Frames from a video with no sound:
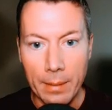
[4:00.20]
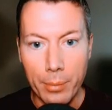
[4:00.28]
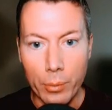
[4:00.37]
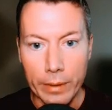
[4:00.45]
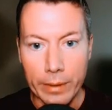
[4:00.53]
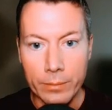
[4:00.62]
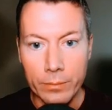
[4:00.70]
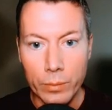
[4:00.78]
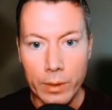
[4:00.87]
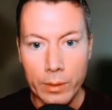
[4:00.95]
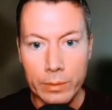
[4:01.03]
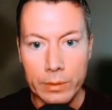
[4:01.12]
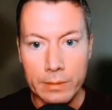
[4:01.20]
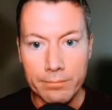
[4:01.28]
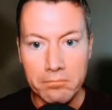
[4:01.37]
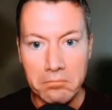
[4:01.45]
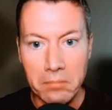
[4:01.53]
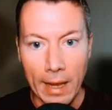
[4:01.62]
point, we
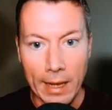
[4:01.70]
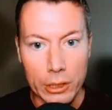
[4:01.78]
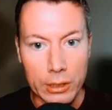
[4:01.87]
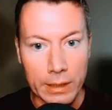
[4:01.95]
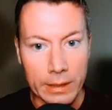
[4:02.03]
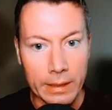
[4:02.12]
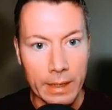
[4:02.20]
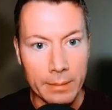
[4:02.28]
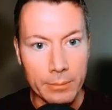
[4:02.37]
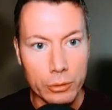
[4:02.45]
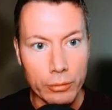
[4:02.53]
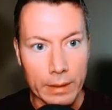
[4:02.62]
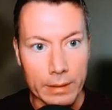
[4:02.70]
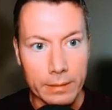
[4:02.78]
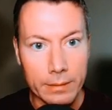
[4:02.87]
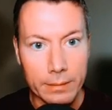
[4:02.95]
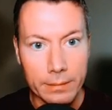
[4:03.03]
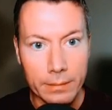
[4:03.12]
was actually in an uptrend.
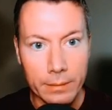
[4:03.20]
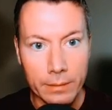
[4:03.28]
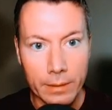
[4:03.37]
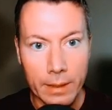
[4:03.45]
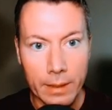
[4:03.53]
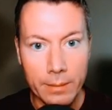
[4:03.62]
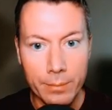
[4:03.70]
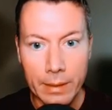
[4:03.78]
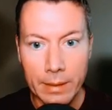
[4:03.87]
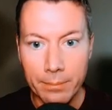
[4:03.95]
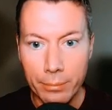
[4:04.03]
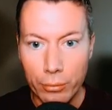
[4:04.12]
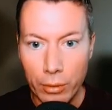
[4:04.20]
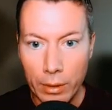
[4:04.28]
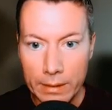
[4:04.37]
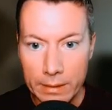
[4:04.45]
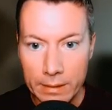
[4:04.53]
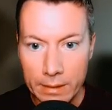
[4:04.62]
Okay, but then
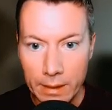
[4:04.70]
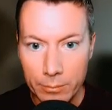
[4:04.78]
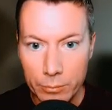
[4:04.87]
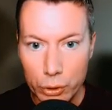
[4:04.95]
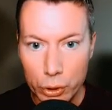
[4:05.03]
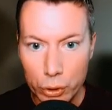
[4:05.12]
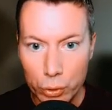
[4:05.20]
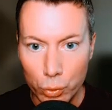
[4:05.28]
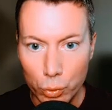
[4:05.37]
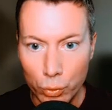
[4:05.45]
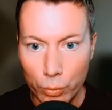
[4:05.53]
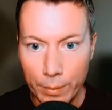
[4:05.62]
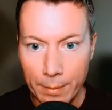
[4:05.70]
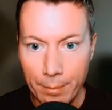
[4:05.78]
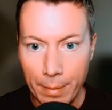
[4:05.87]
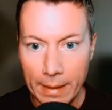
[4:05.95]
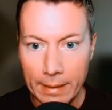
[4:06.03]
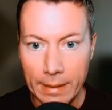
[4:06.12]
price has come storming
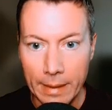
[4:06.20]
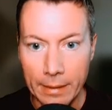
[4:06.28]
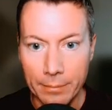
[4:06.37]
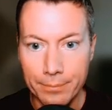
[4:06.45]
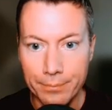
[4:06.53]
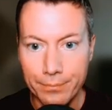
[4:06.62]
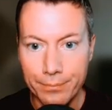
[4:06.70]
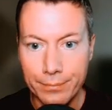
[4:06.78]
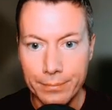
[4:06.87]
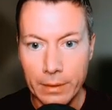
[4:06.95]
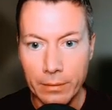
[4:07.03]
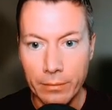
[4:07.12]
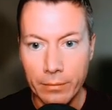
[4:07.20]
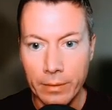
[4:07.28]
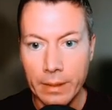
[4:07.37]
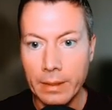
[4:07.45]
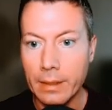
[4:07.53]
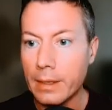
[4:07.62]
back down. All right.